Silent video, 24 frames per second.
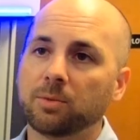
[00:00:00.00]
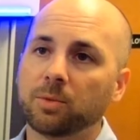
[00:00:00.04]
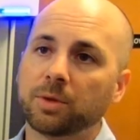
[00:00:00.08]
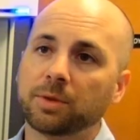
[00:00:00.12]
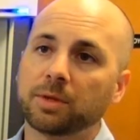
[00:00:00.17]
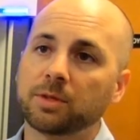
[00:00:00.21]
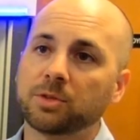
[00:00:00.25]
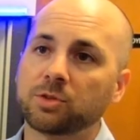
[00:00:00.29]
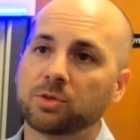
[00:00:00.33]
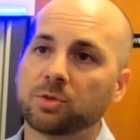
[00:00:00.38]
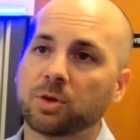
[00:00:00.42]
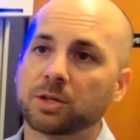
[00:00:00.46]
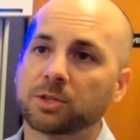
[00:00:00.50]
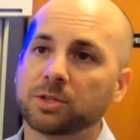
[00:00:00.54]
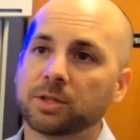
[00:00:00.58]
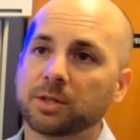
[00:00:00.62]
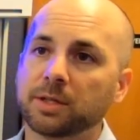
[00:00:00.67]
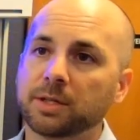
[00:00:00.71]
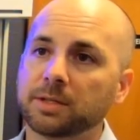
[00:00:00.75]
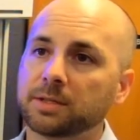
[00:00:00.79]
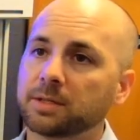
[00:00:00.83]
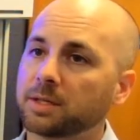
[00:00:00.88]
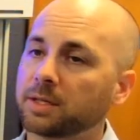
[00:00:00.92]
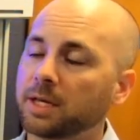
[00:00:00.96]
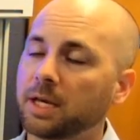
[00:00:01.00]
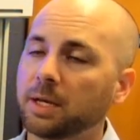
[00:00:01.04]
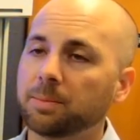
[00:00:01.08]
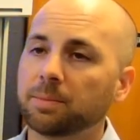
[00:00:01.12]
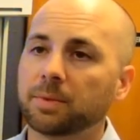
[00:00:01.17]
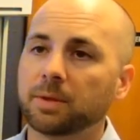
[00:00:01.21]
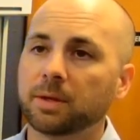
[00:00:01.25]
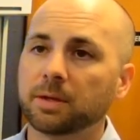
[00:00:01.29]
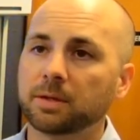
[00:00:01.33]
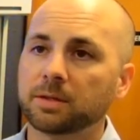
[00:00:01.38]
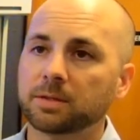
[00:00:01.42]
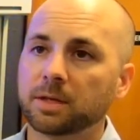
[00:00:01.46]
with instruction lists to keep
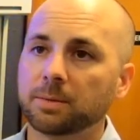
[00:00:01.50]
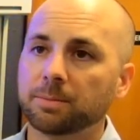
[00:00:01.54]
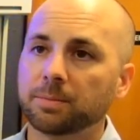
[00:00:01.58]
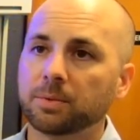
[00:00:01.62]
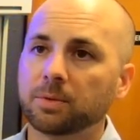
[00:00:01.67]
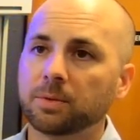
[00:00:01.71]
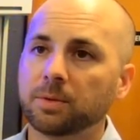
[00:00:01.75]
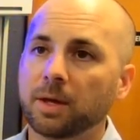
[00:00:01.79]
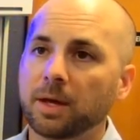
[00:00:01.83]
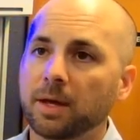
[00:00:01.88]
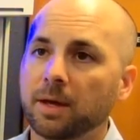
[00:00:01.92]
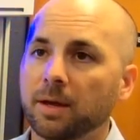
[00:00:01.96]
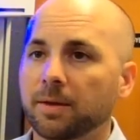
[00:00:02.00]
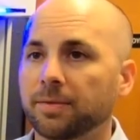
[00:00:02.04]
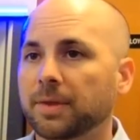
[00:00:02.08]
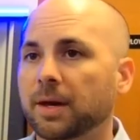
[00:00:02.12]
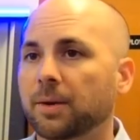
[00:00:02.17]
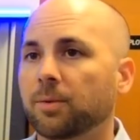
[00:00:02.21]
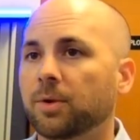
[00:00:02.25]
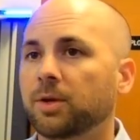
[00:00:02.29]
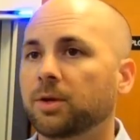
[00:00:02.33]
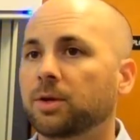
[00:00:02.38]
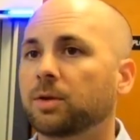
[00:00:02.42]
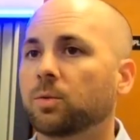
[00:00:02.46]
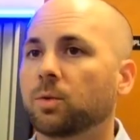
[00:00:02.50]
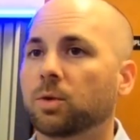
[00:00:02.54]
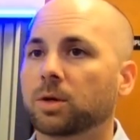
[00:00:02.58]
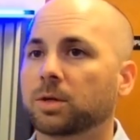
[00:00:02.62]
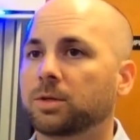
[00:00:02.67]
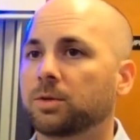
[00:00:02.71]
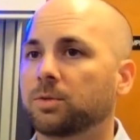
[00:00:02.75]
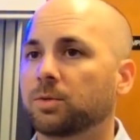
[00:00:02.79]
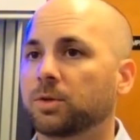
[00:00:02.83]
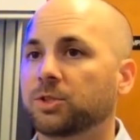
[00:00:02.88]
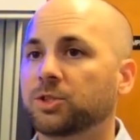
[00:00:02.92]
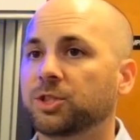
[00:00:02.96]
things simple. That way you can work
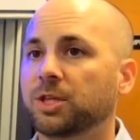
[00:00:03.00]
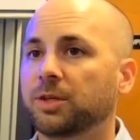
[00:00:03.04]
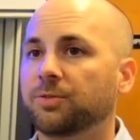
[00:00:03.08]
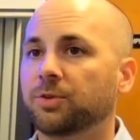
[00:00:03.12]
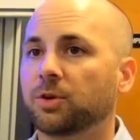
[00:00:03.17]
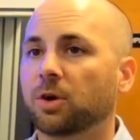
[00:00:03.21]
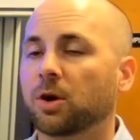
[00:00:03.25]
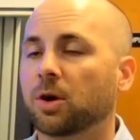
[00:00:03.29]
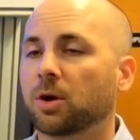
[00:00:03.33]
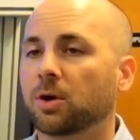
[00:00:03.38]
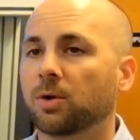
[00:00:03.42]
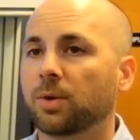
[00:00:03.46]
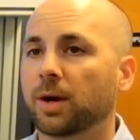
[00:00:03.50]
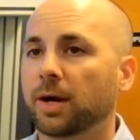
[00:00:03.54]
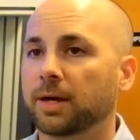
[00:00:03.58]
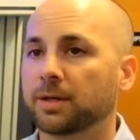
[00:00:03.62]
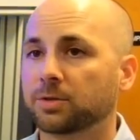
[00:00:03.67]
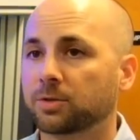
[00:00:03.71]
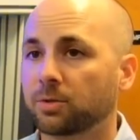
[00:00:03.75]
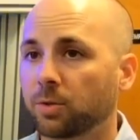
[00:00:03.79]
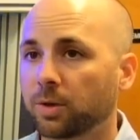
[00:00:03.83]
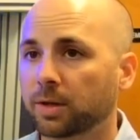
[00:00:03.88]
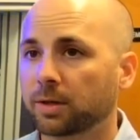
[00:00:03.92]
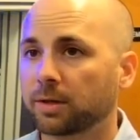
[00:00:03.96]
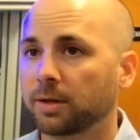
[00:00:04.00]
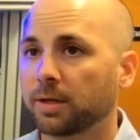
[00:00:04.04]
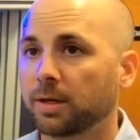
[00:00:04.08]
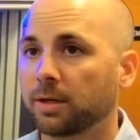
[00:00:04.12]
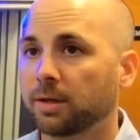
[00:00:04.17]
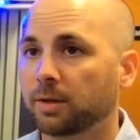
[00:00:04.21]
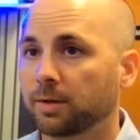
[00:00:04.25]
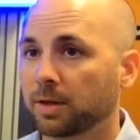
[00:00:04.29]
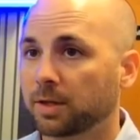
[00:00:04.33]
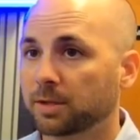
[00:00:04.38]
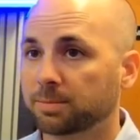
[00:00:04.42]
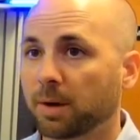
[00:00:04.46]
to achieve your ROI as quickly
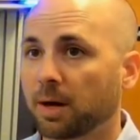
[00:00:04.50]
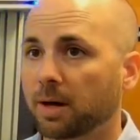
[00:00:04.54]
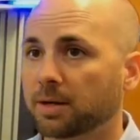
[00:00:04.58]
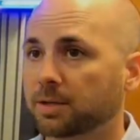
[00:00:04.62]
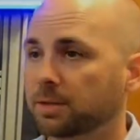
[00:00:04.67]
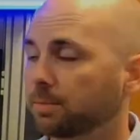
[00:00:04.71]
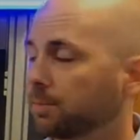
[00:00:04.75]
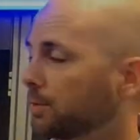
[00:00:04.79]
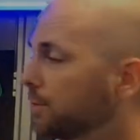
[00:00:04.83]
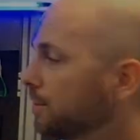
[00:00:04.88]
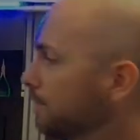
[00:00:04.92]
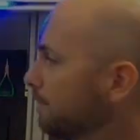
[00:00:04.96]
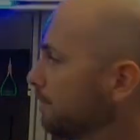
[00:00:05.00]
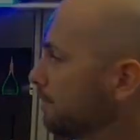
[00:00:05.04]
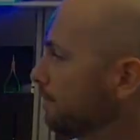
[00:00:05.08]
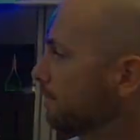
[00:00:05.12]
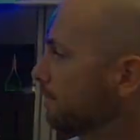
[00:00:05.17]
as possible.